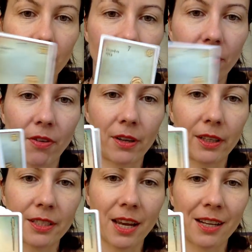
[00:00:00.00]
the fairy
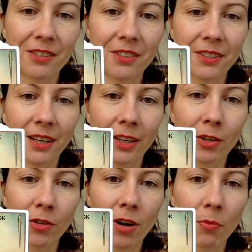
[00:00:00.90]
tales that I
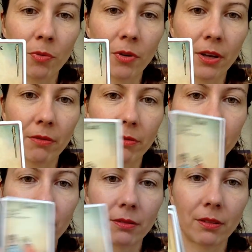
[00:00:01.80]
grew up with.
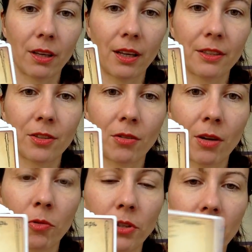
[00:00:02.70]
So
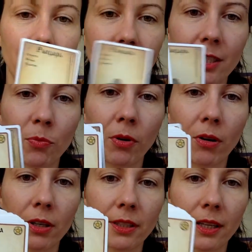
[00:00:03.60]
I want to
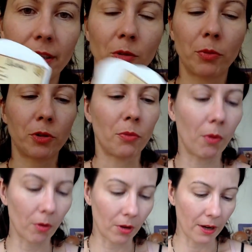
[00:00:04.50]
explore it a little bit
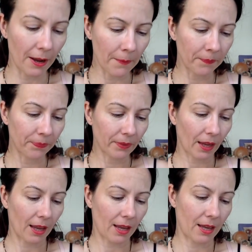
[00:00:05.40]
more.
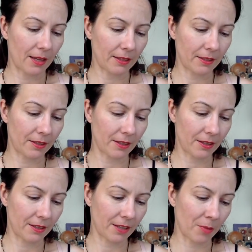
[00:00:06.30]
and
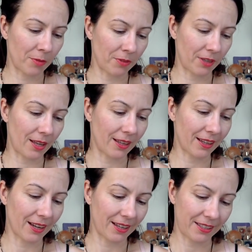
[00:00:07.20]
some of the
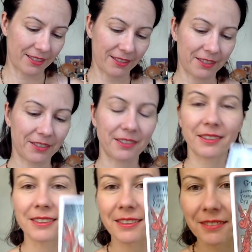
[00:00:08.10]
cards
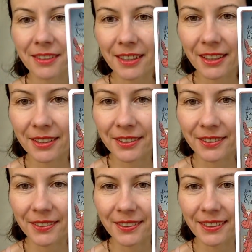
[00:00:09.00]
are very
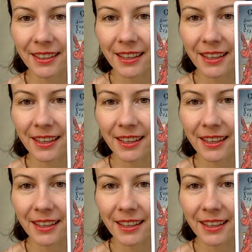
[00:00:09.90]
cool